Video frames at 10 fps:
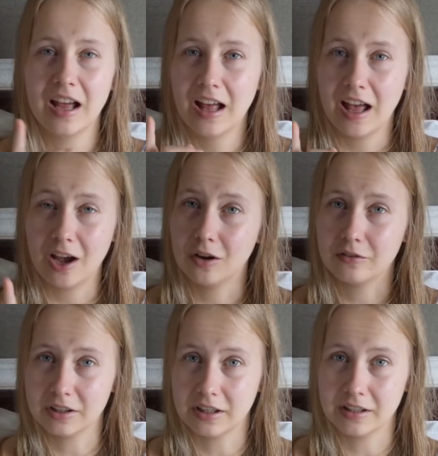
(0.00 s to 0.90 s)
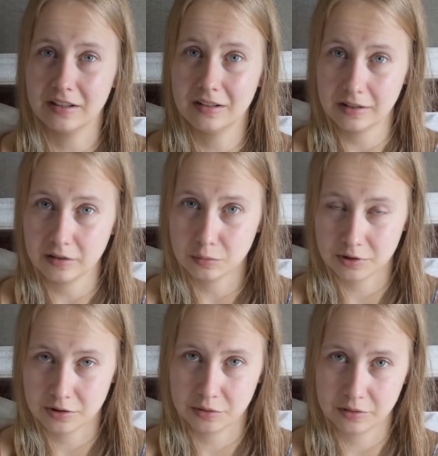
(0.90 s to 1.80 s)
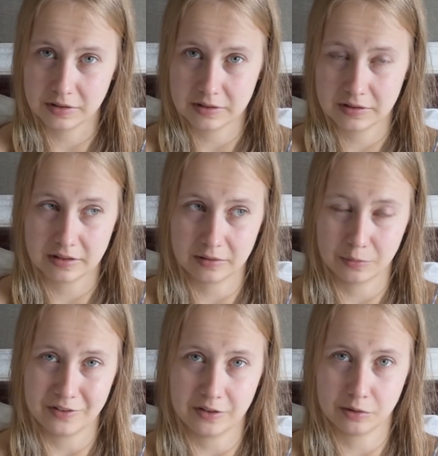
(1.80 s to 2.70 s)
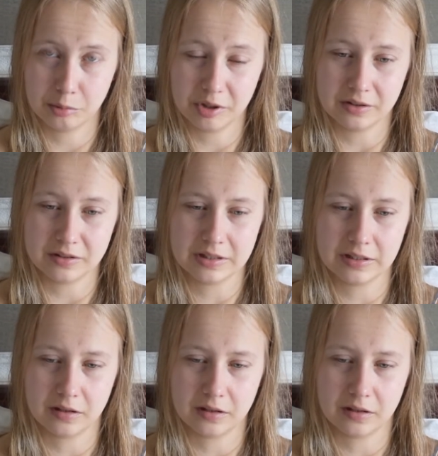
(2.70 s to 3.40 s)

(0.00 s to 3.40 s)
However, I did want to do this video because